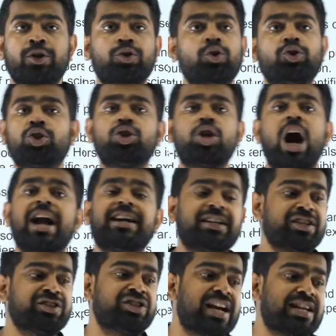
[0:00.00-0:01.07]
You should not
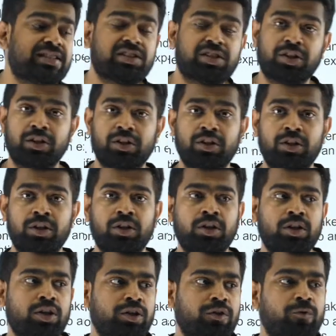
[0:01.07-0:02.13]
just
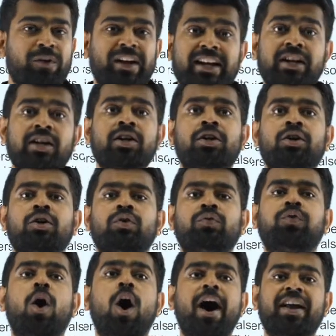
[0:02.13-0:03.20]
win
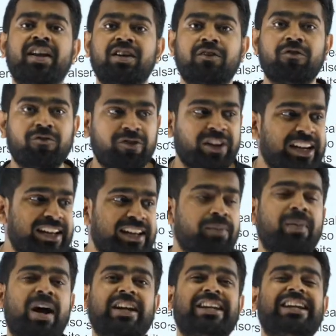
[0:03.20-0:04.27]
for winning
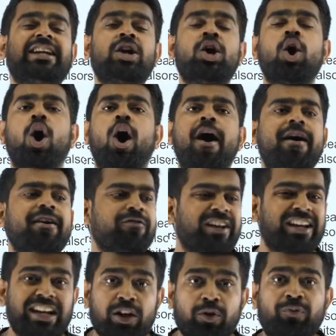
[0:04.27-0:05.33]
money or
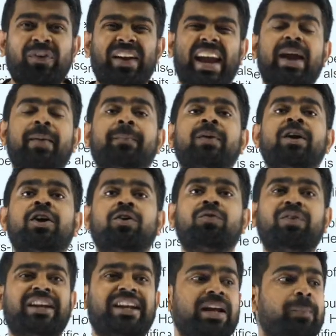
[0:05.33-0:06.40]
winning fame,
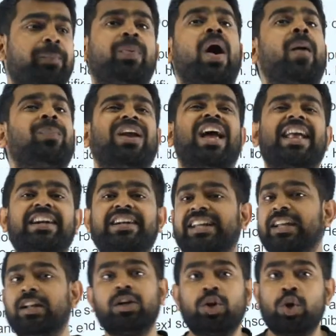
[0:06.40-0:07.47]
winning
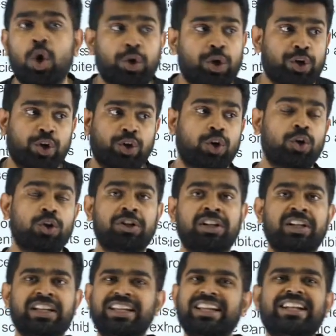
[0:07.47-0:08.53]
popularity. No.
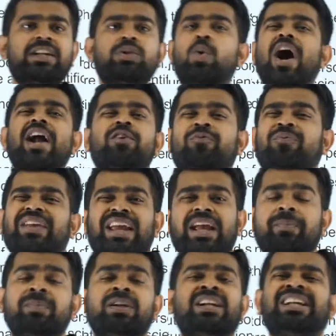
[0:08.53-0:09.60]
He didn't want fame.